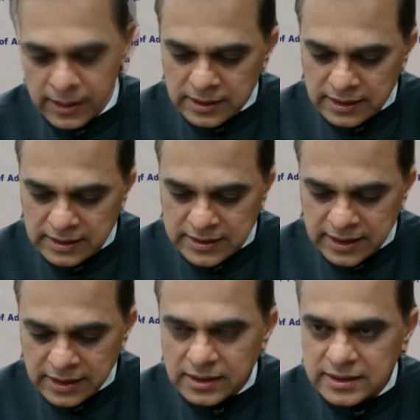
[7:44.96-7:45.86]
The
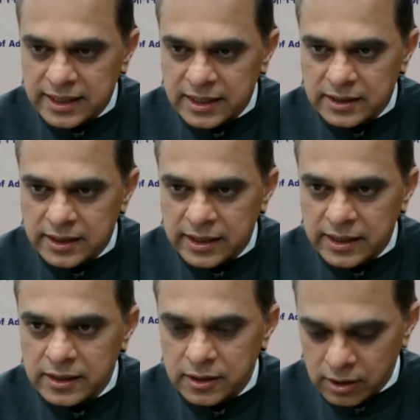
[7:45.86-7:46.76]
Central
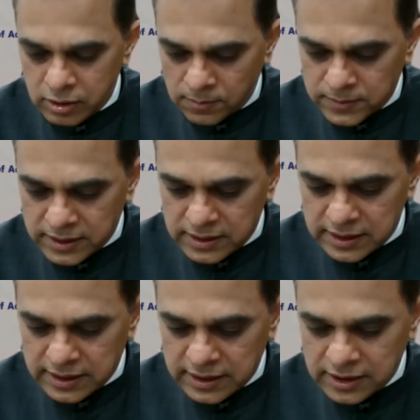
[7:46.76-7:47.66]
Secretariat adopted
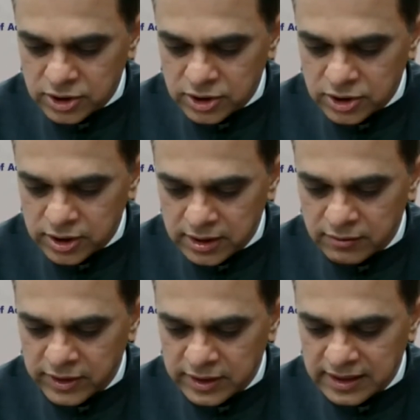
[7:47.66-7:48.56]
the initiative
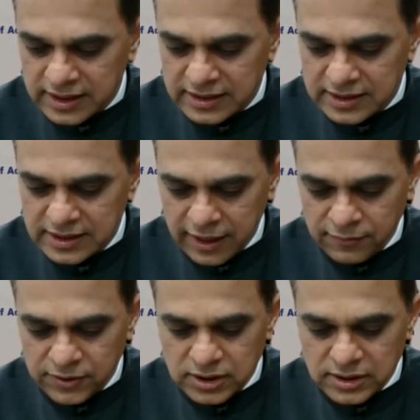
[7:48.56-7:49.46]
for increasing
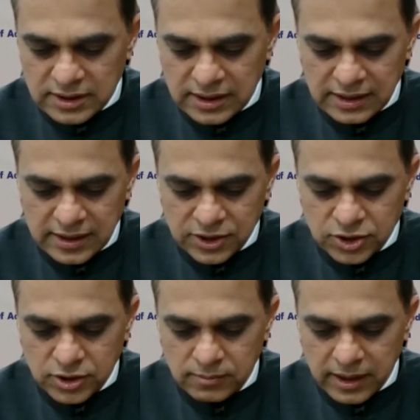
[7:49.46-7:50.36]
efficiency in
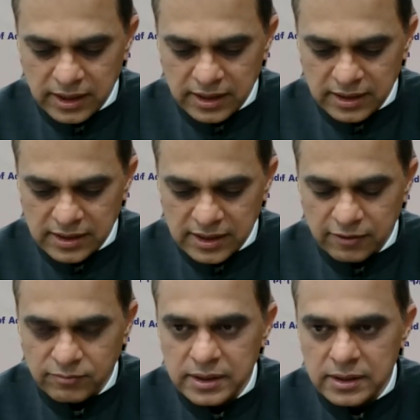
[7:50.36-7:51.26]
decision-making in
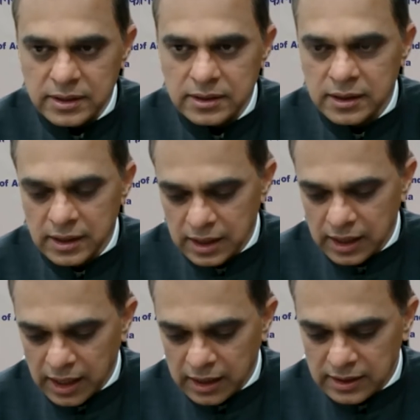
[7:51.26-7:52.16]
government.
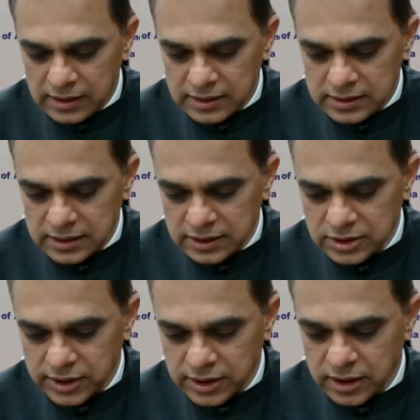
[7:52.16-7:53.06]
Under this
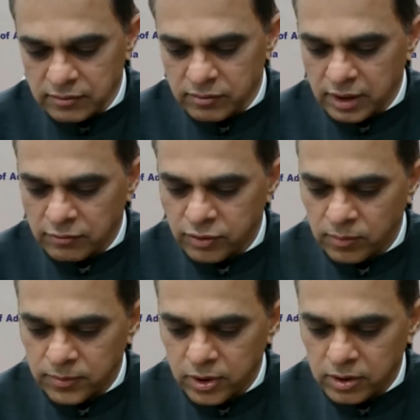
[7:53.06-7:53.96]
initiative, a
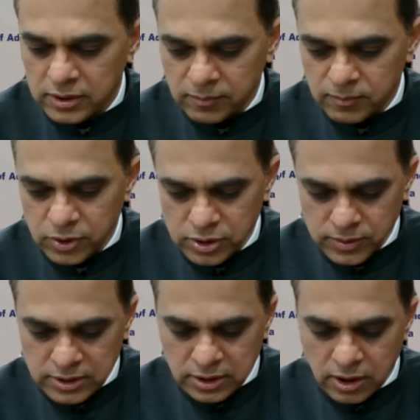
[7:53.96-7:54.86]
four-pronged approach
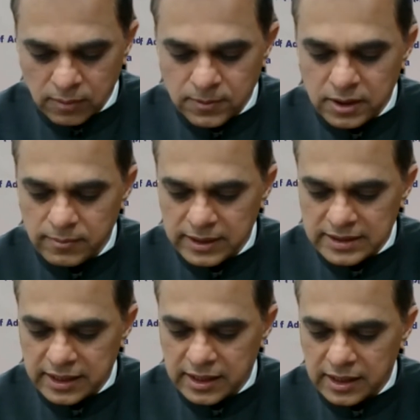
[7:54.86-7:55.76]
was adopted by the
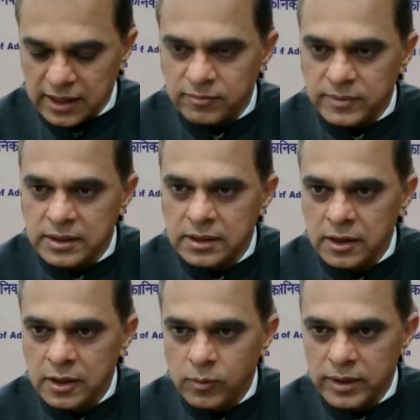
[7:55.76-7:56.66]
central government,
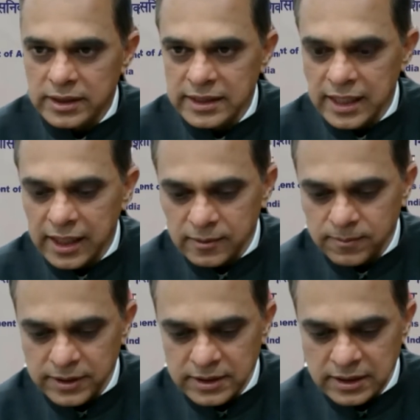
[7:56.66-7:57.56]
with
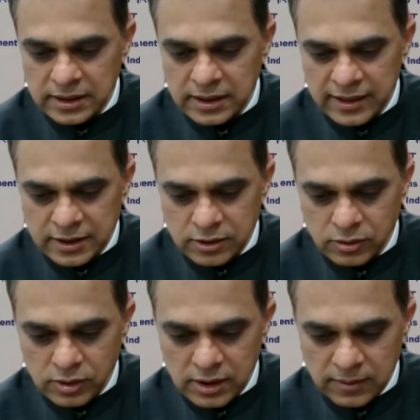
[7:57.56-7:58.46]
DARPG as the
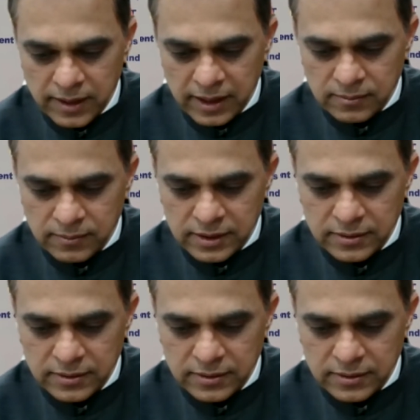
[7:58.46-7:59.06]
nodal department.